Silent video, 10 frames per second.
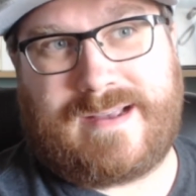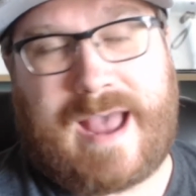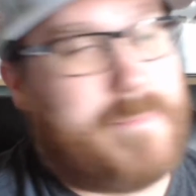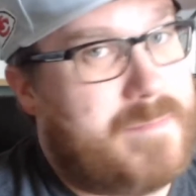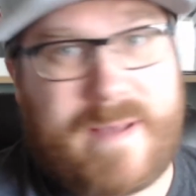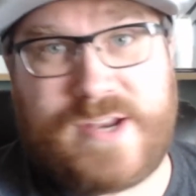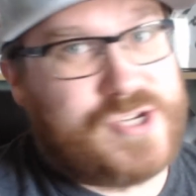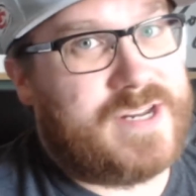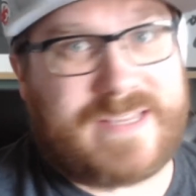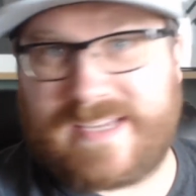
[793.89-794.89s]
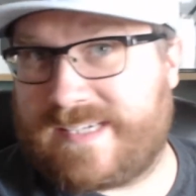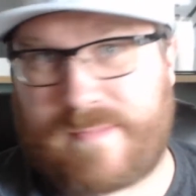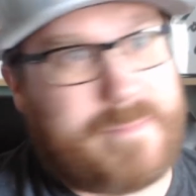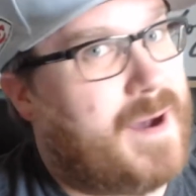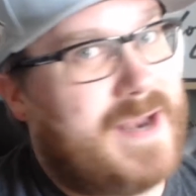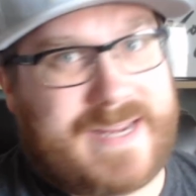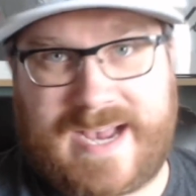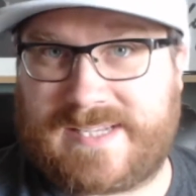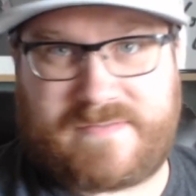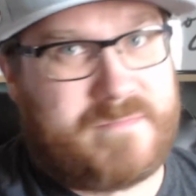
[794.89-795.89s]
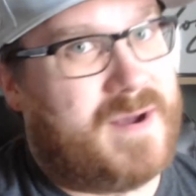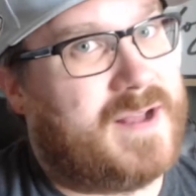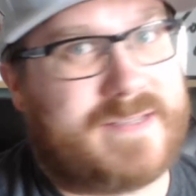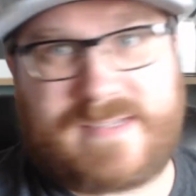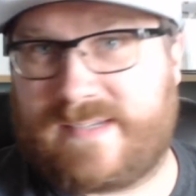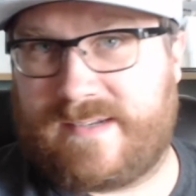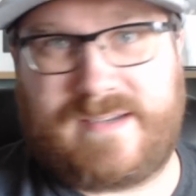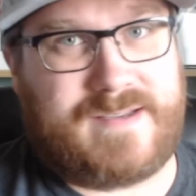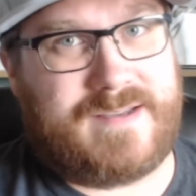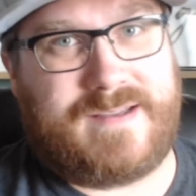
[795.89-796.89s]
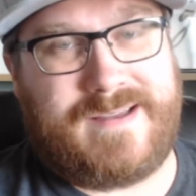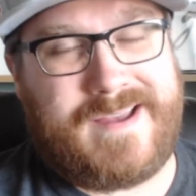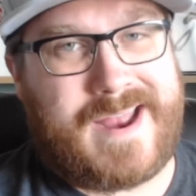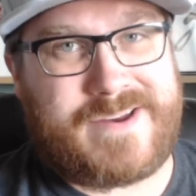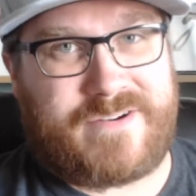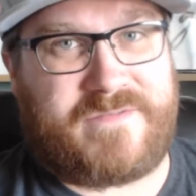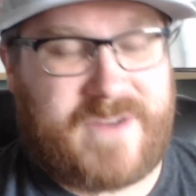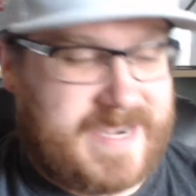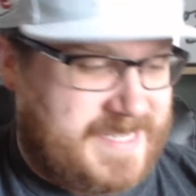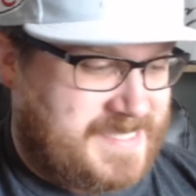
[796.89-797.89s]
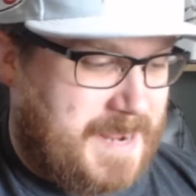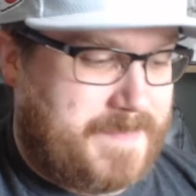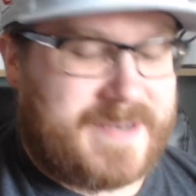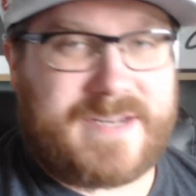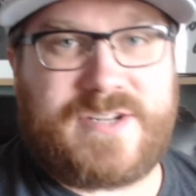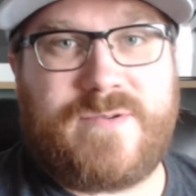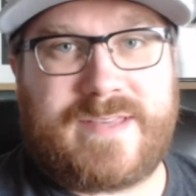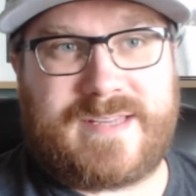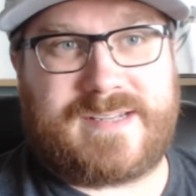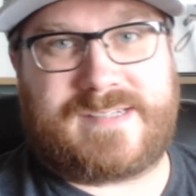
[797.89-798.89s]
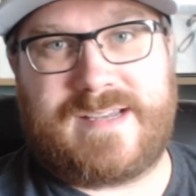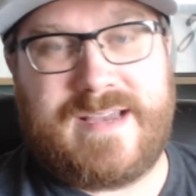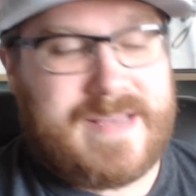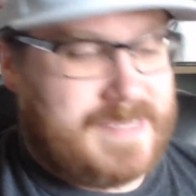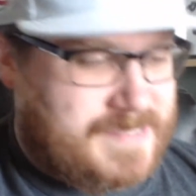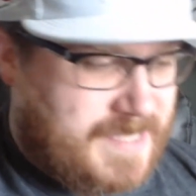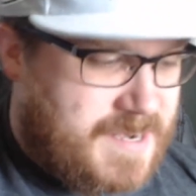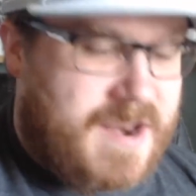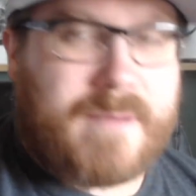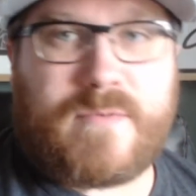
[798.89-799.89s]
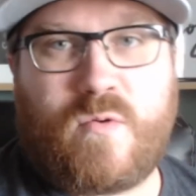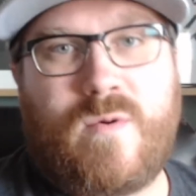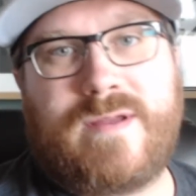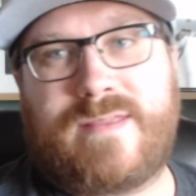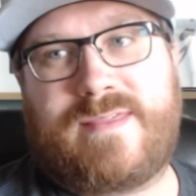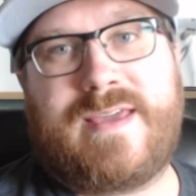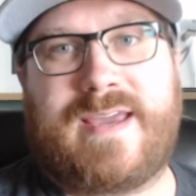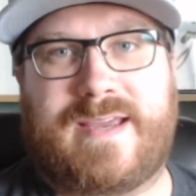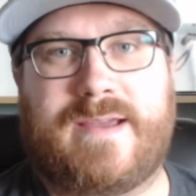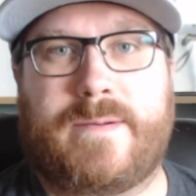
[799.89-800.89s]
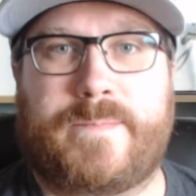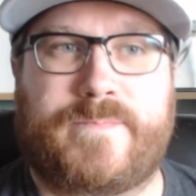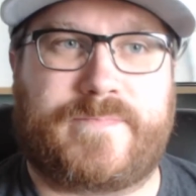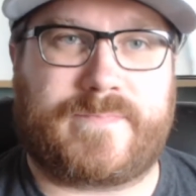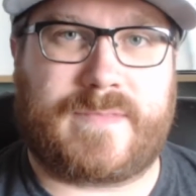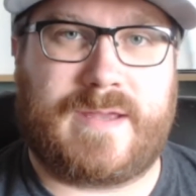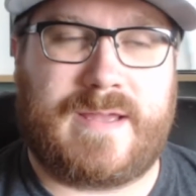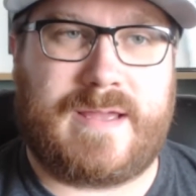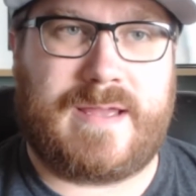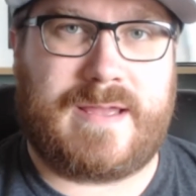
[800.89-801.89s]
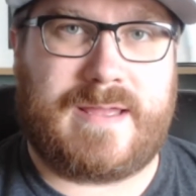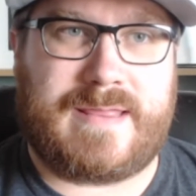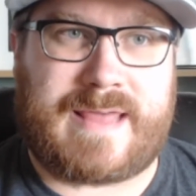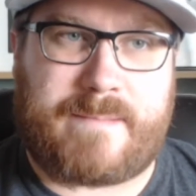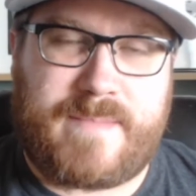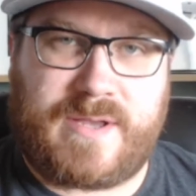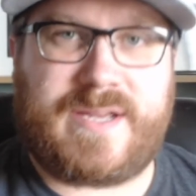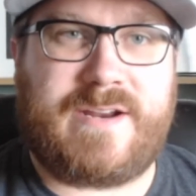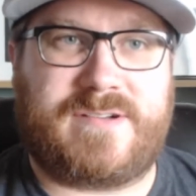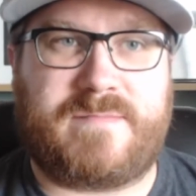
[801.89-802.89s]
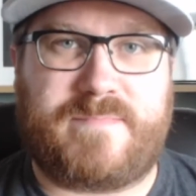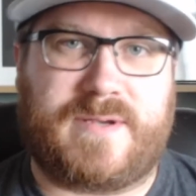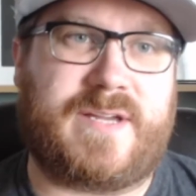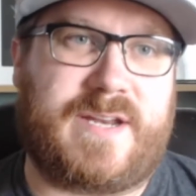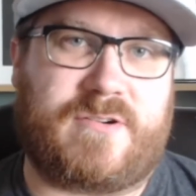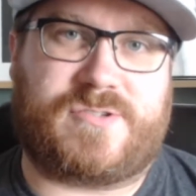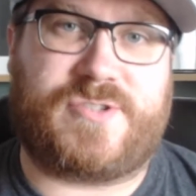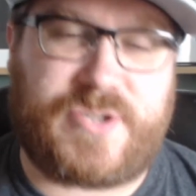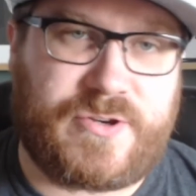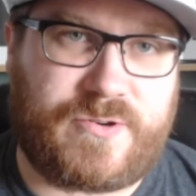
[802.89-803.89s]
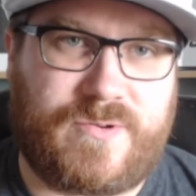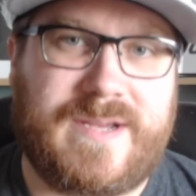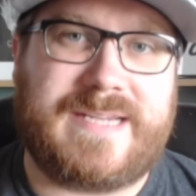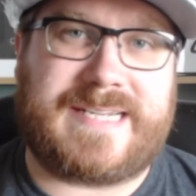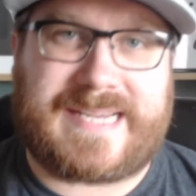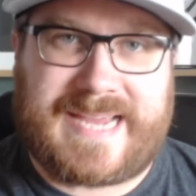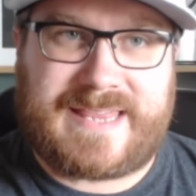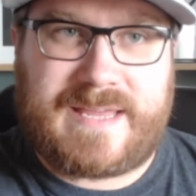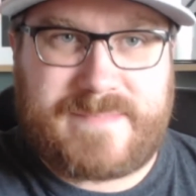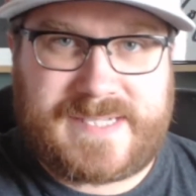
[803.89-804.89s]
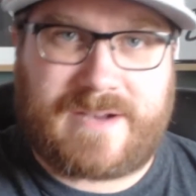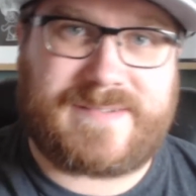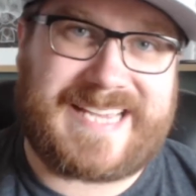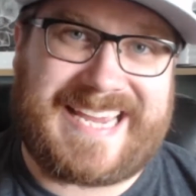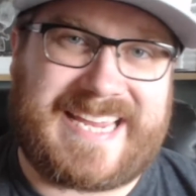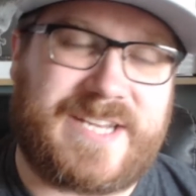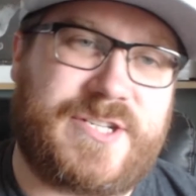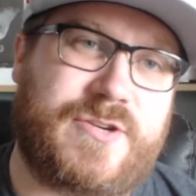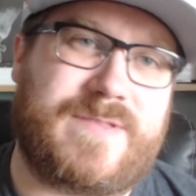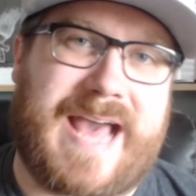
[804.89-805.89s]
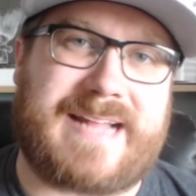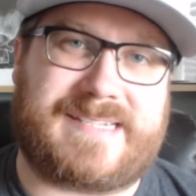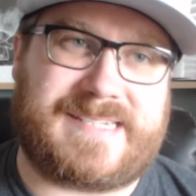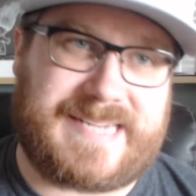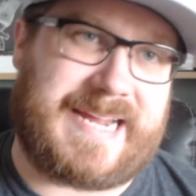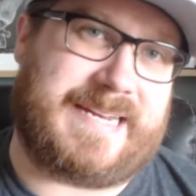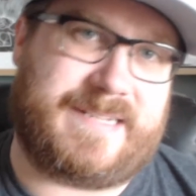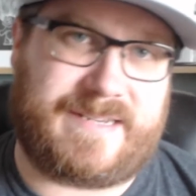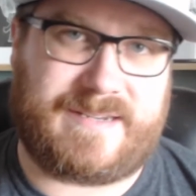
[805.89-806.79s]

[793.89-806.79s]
I've been mentioning this on my podcast for months, and you're afraid to step into doing this. This is the number one thing that millionaires and billionaires do to get themselves into that state,